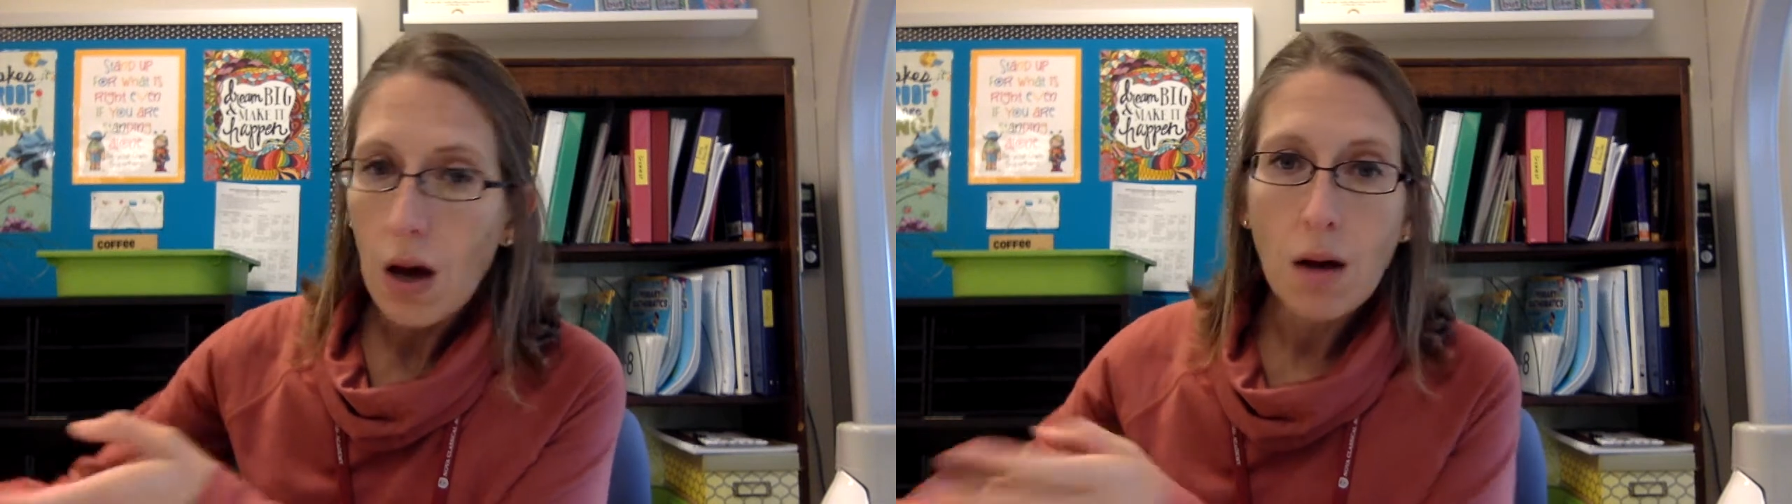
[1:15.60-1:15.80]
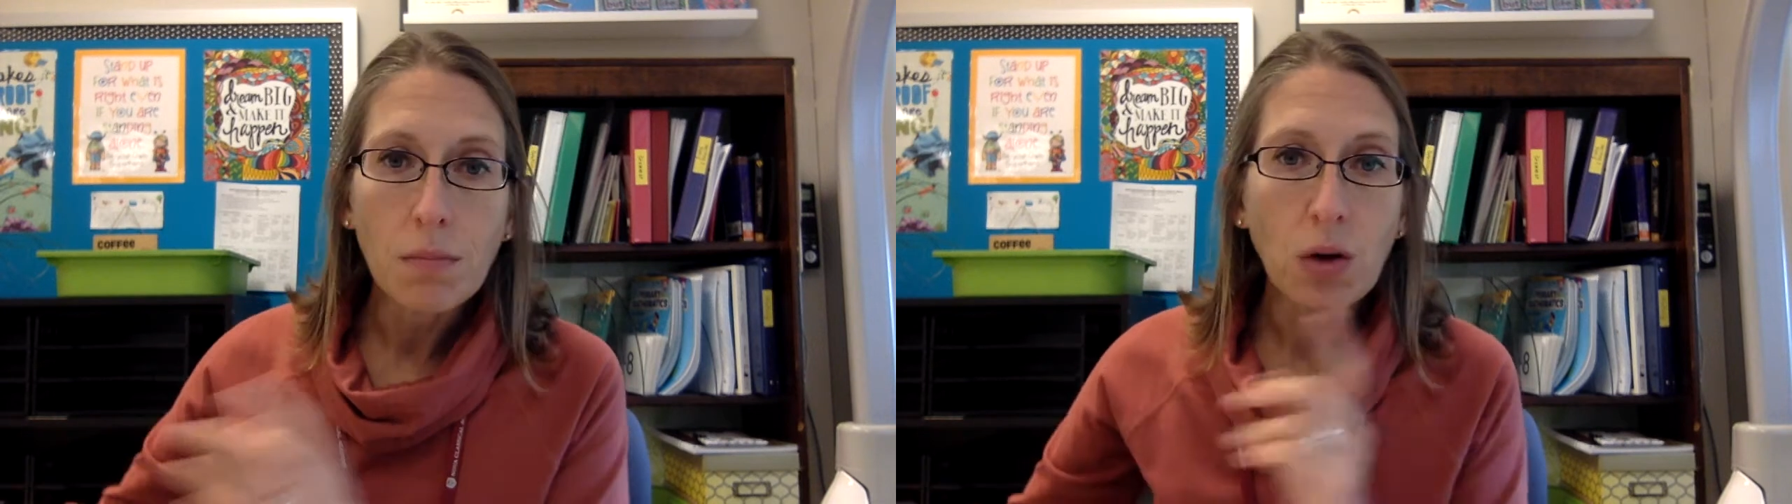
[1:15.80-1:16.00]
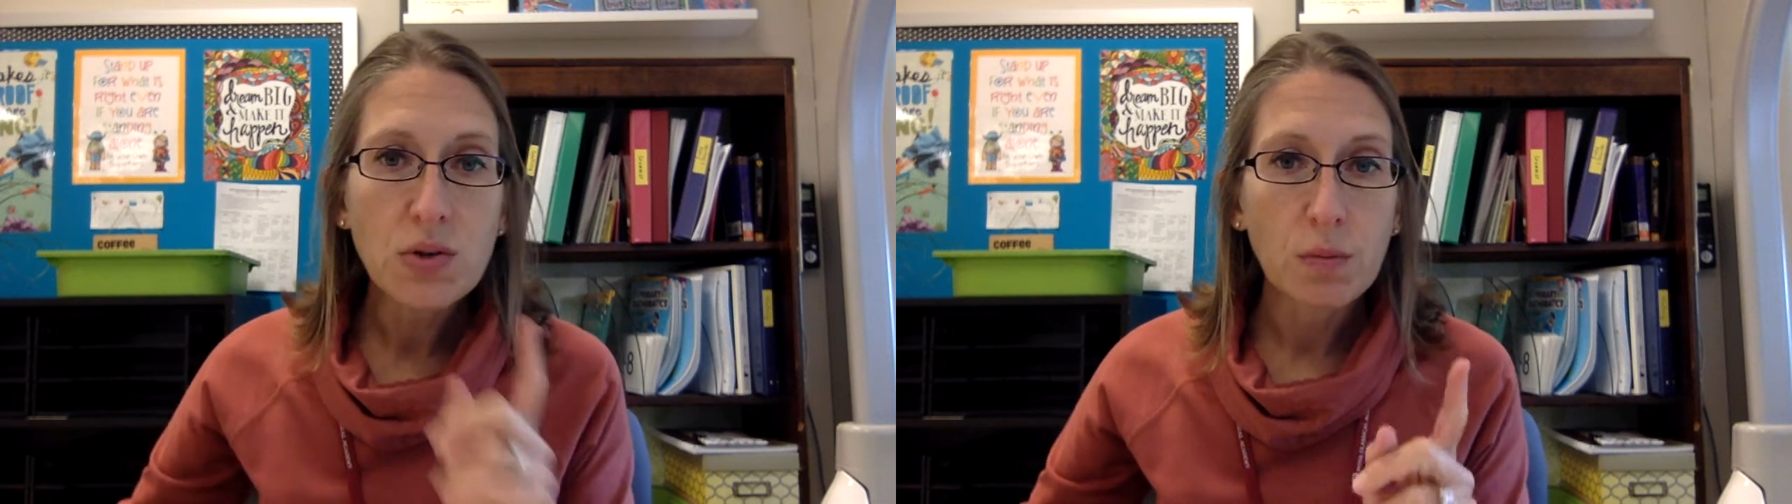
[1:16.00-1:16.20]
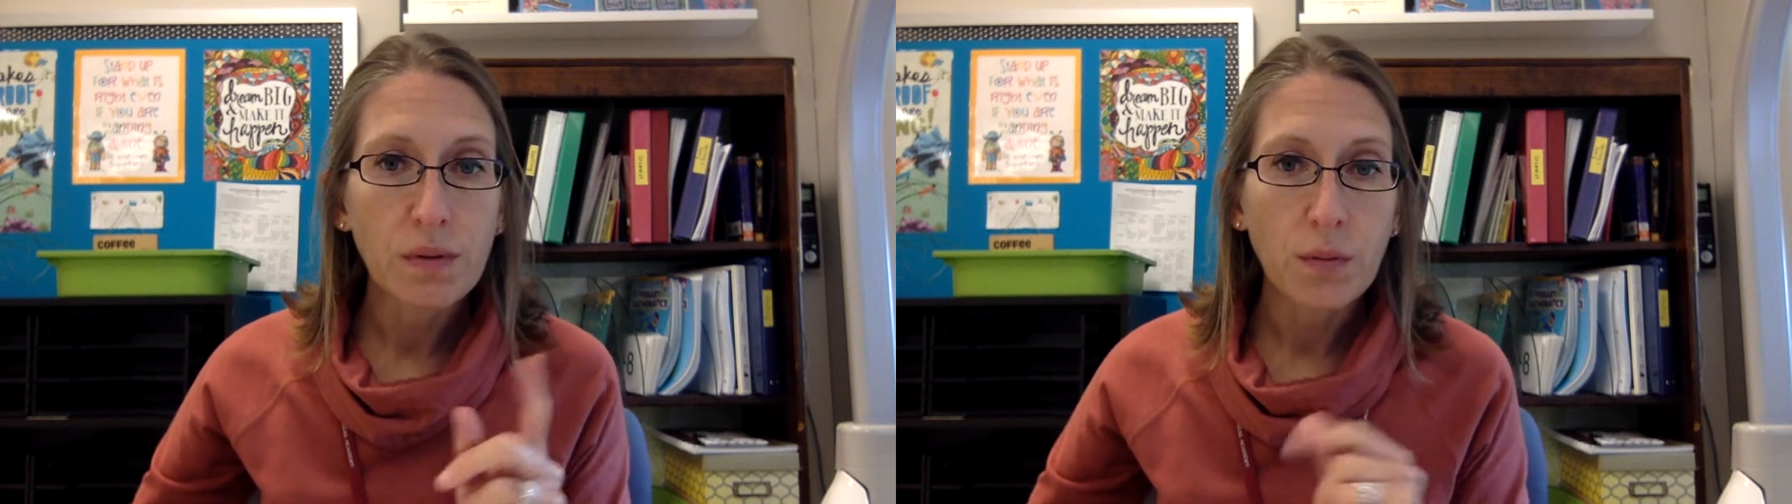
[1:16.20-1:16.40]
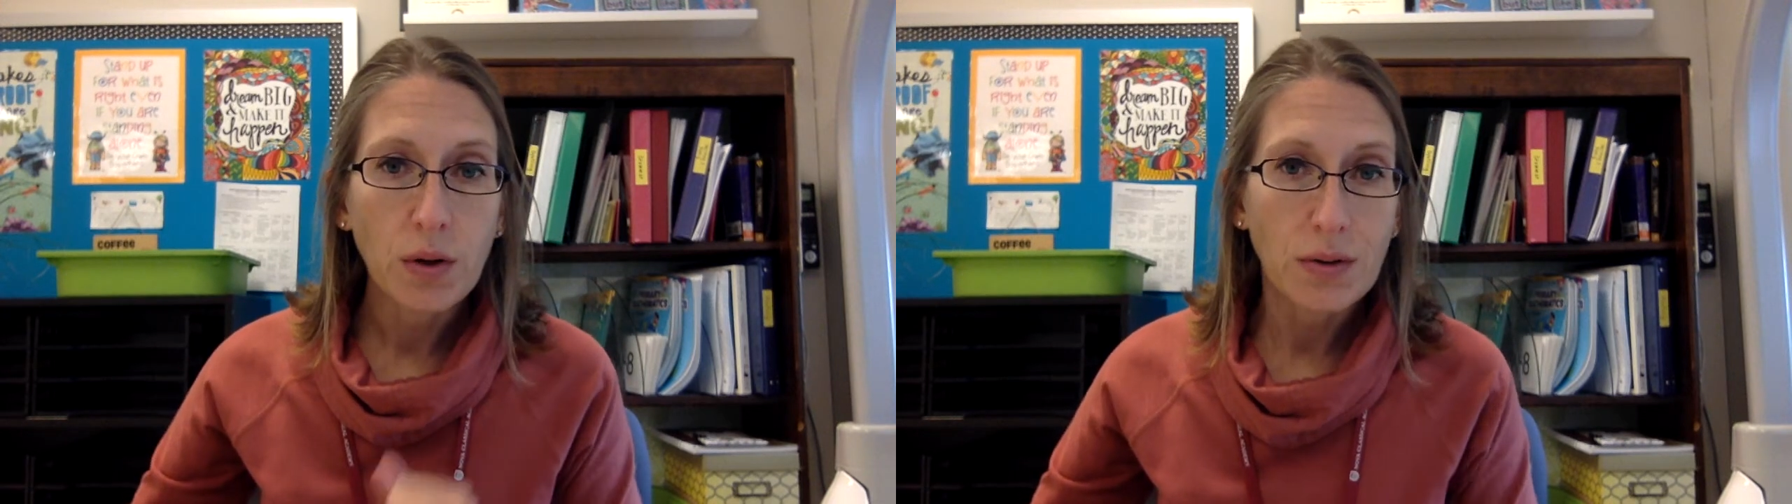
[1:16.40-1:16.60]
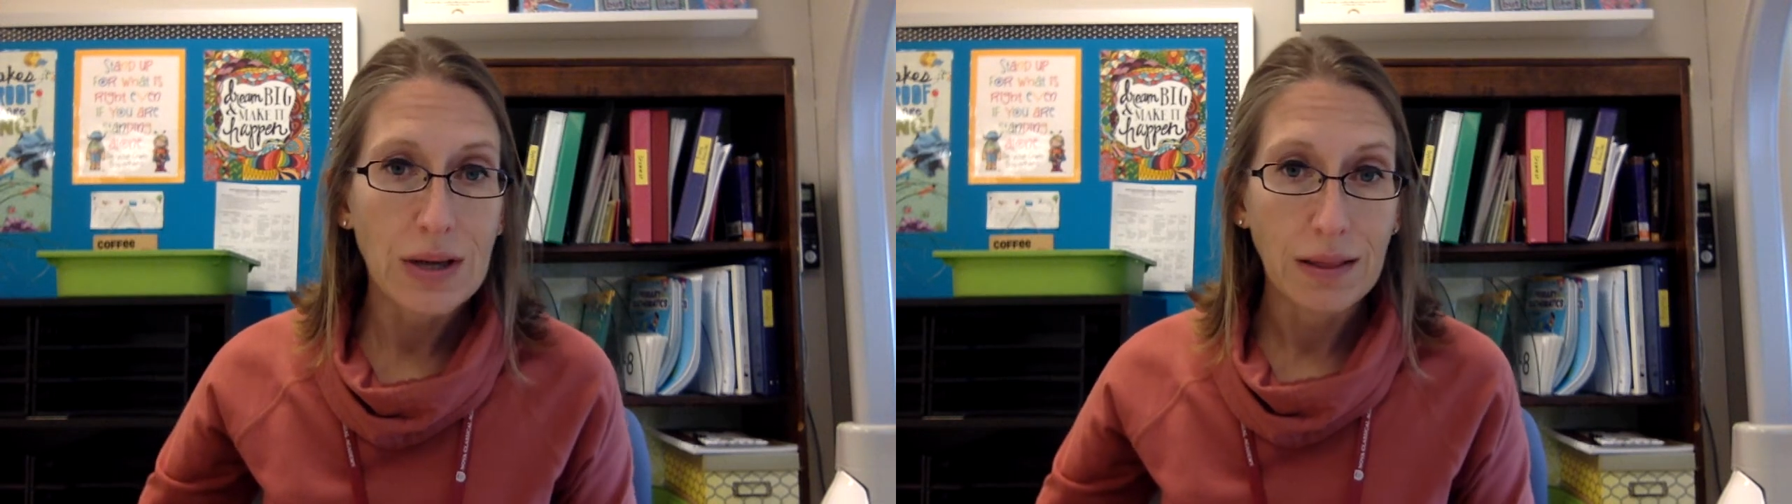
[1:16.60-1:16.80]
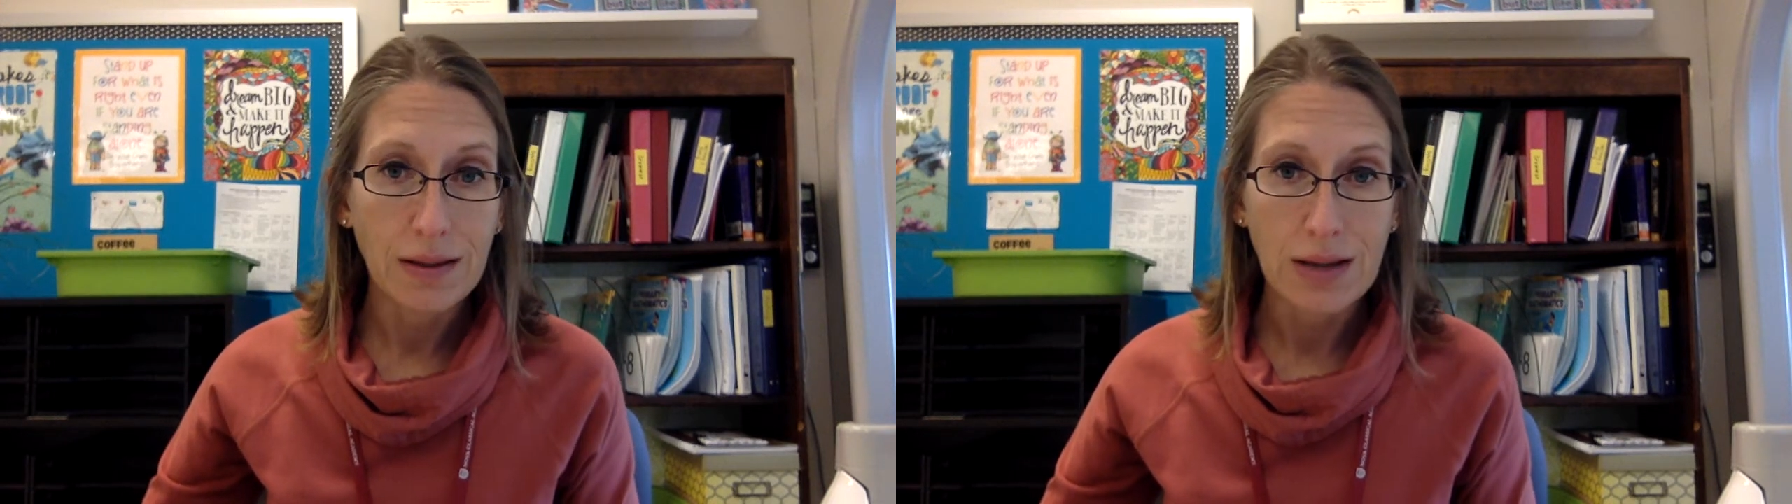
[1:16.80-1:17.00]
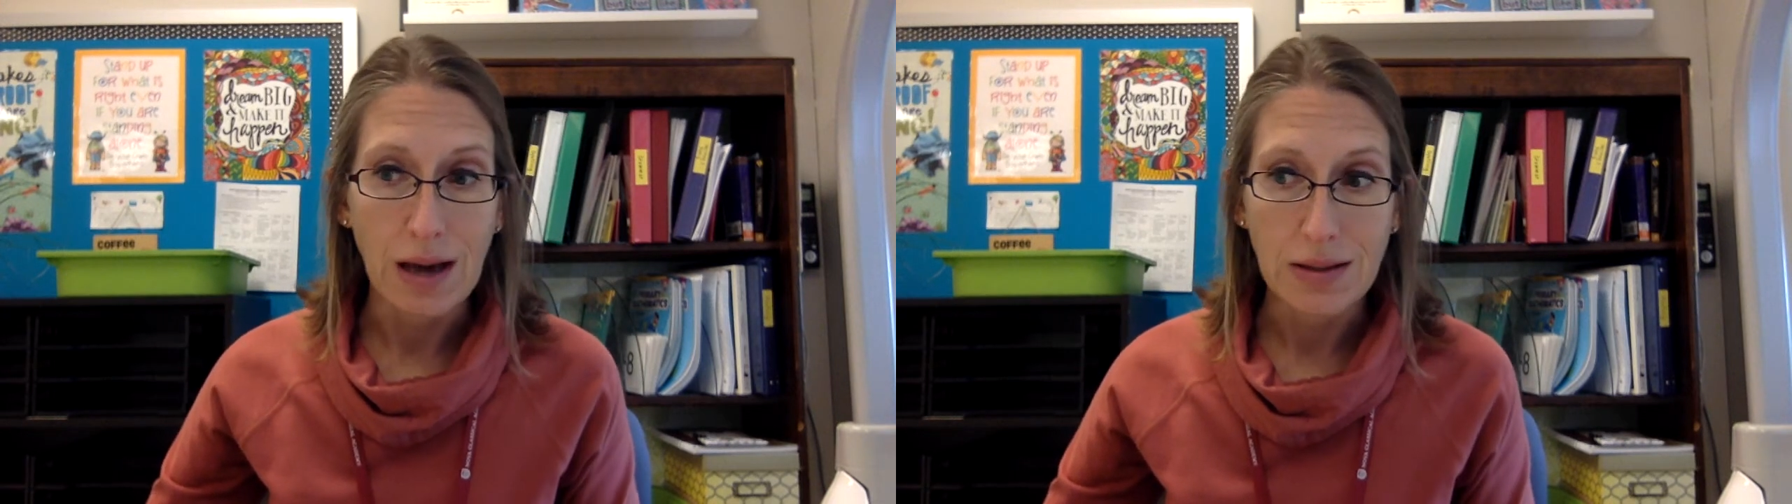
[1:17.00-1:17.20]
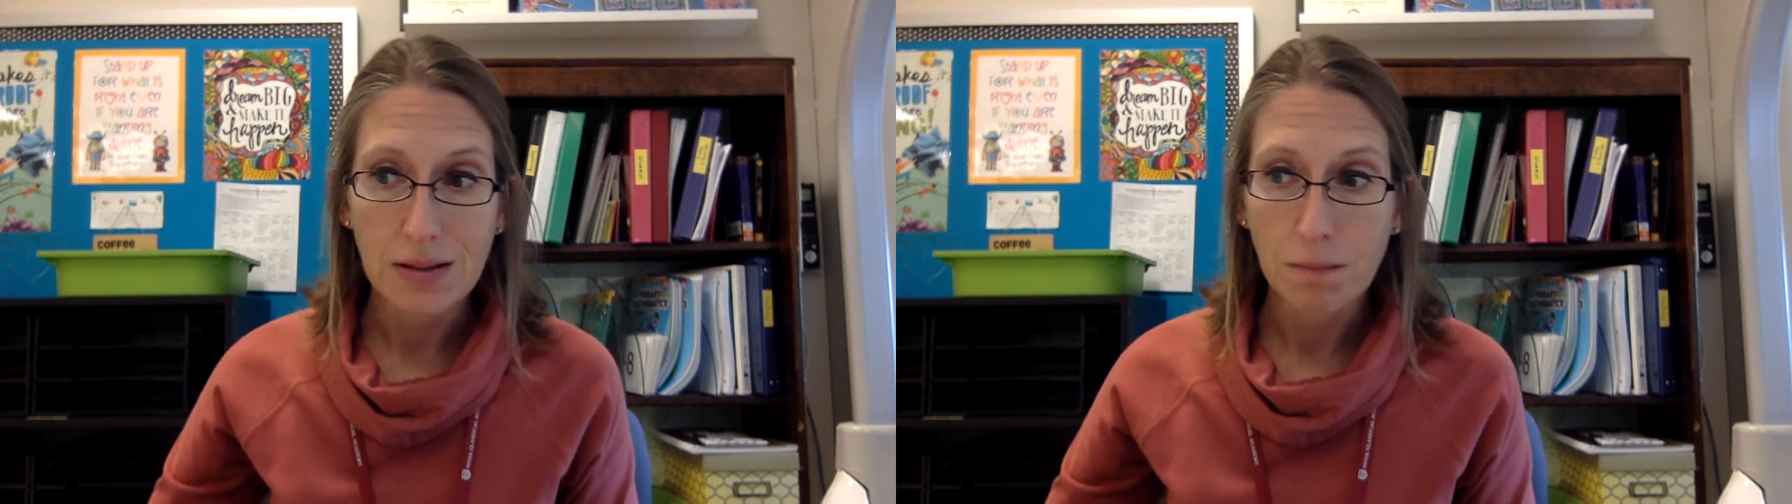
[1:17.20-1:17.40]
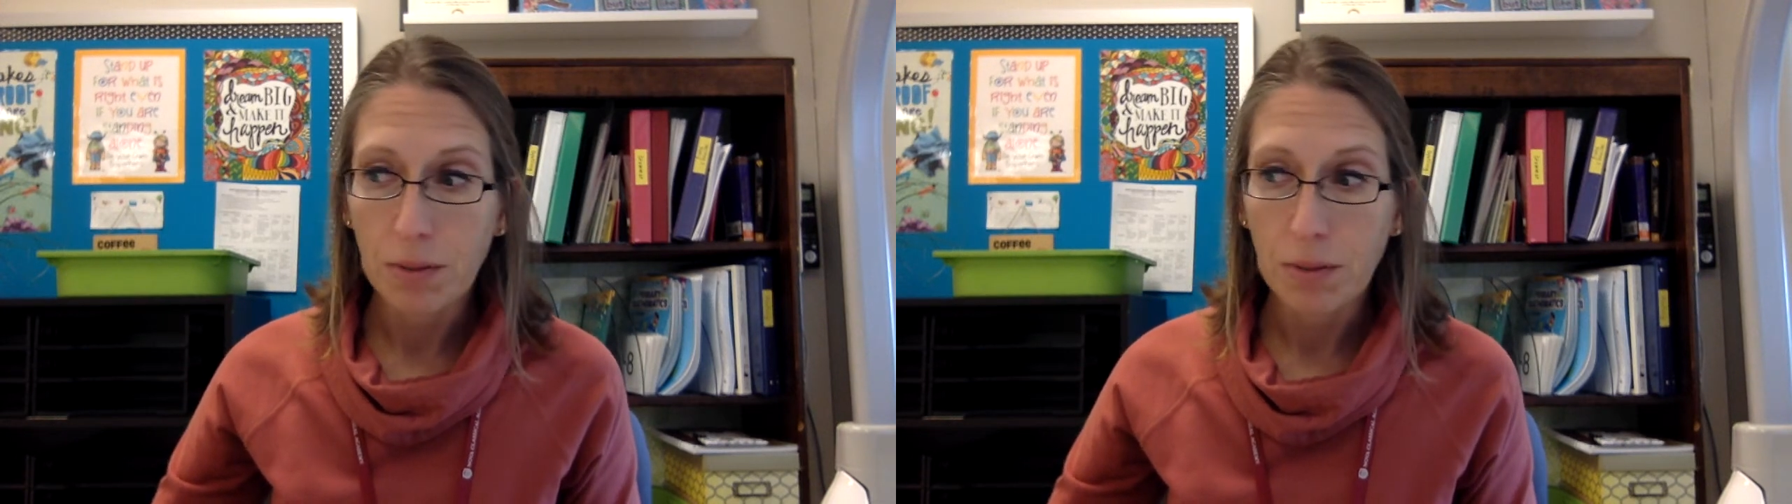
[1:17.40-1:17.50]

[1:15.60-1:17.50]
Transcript: also before you take the test,